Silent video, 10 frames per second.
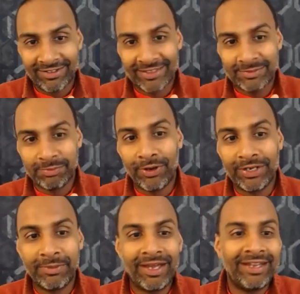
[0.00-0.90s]
As
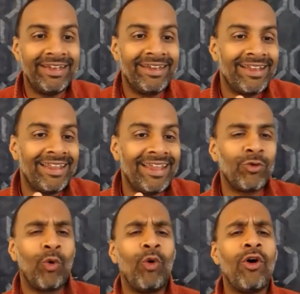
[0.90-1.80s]
body, mind, intellect,
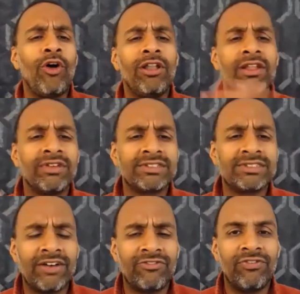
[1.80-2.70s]
all of us
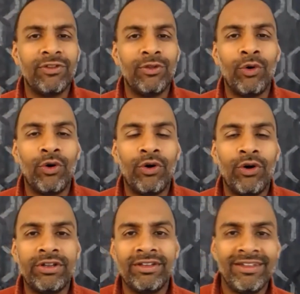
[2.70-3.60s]
are flawed,